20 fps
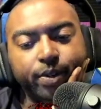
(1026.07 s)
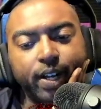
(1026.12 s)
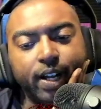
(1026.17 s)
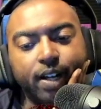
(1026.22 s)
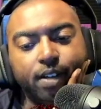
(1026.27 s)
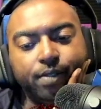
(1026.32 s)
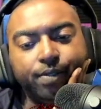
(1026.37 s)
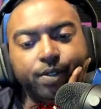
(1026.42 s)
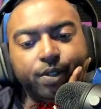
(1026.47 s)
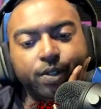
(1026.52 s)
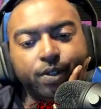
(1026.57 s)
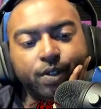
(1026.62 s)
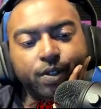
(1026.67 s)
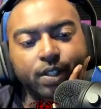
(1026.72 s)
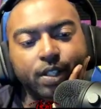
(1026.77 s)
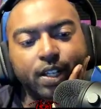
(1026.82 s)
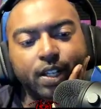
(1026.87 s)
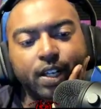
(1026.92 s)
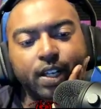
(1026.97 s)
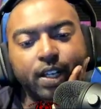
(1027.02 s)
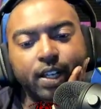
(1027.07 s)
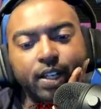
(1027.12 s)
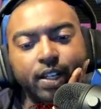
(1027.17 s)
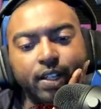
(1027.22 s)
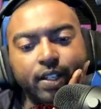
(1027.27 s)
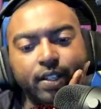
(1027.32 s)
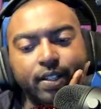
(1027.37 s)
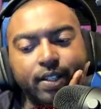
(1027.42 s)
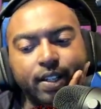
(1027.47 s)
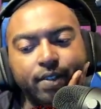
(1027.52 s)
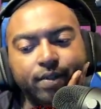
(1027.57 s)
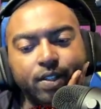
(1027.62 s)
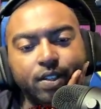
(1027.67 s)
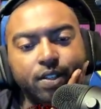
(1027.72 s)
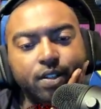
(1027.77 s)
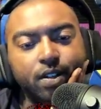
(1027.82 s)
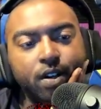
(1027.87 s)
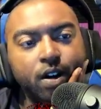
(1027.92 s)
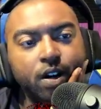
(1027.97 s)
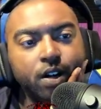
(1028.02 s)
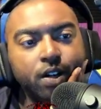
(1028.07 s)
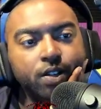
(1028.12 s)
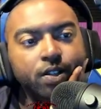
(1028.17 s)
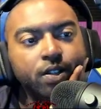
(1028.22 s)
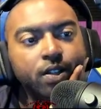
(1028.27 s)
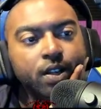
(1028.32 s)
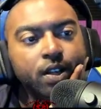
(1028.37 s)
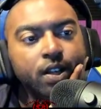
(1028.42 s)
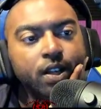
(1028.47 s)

Alpha online and the 7 stars,